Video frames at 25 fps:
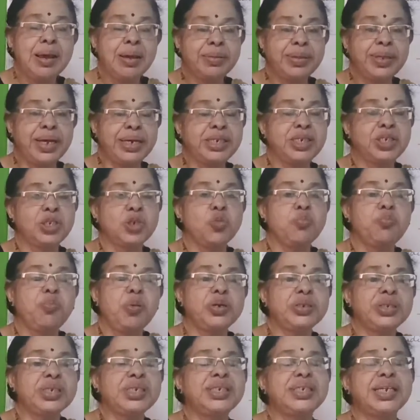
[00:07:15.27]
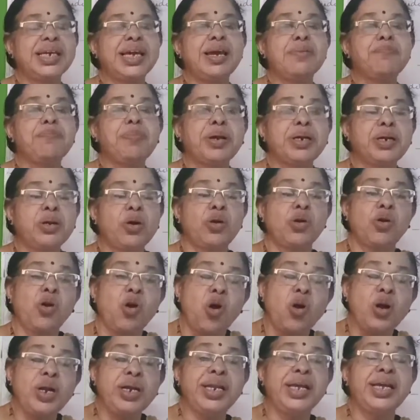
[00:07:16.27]
that is to possess a or
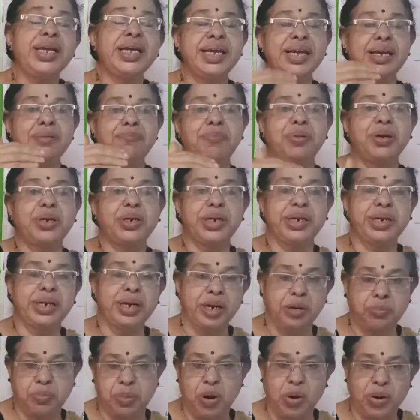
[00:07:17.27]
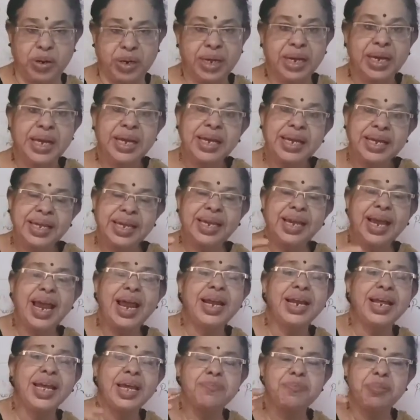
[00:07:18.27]
holding a particular bond. He
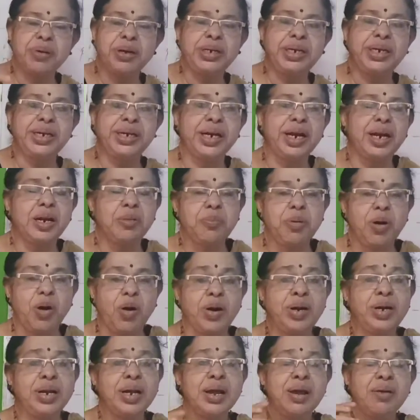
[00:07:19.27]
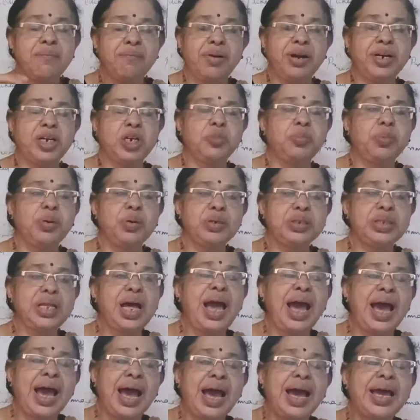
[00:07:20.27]
had a particular bond, but about
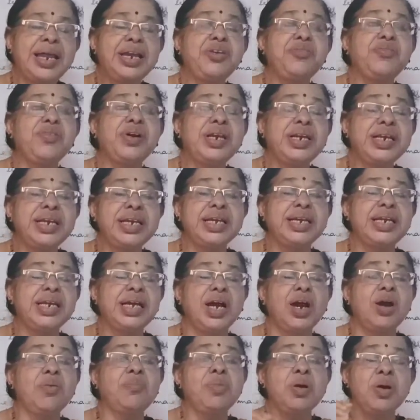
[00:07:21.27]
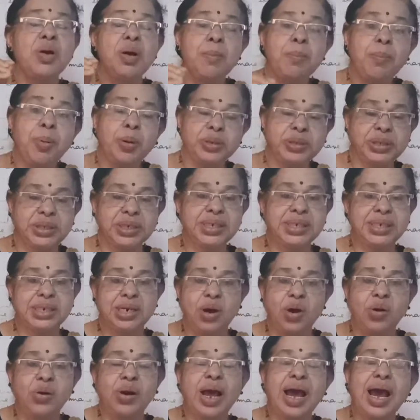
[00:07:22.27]
the annual income possessed
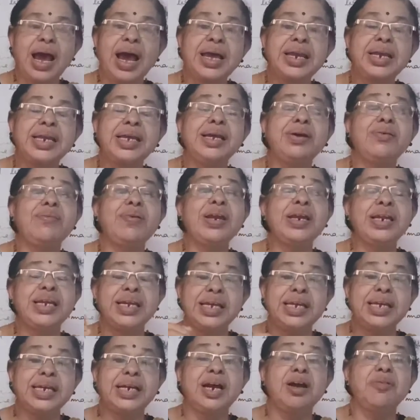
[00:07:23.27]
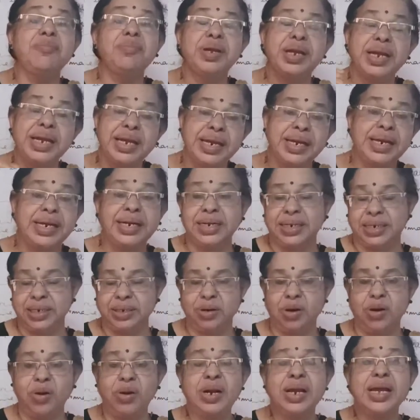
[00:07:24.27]
or annual income
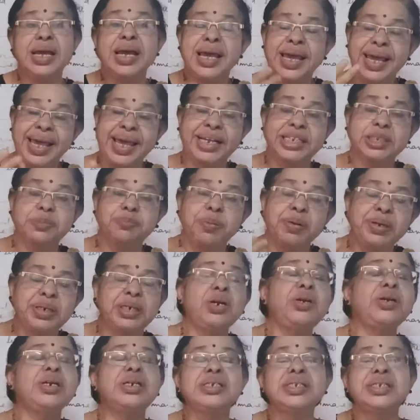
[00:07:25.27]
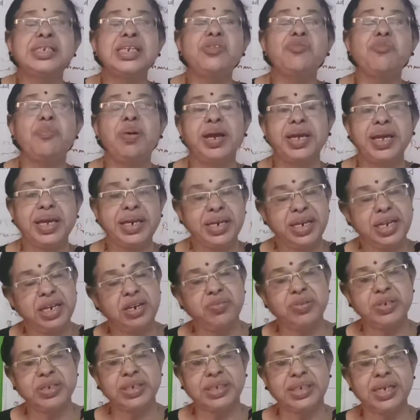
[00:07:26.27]
earned or expected to receive by an
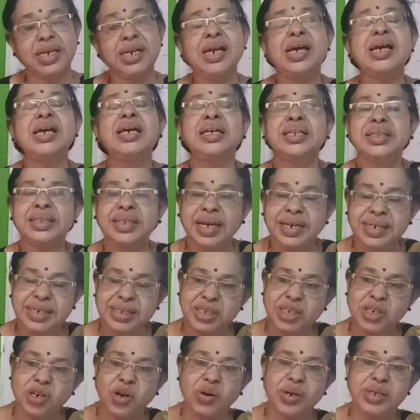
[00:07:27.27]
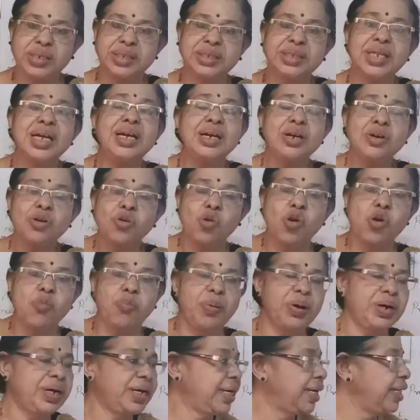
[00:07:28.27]
investor, that is known as the
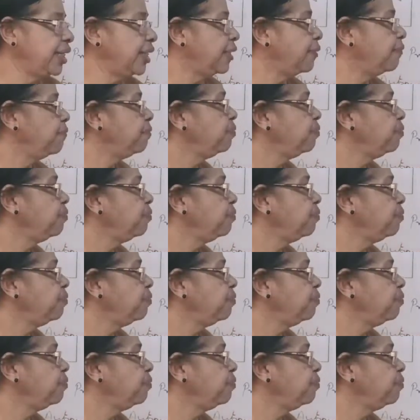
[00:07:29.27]
coupon rate.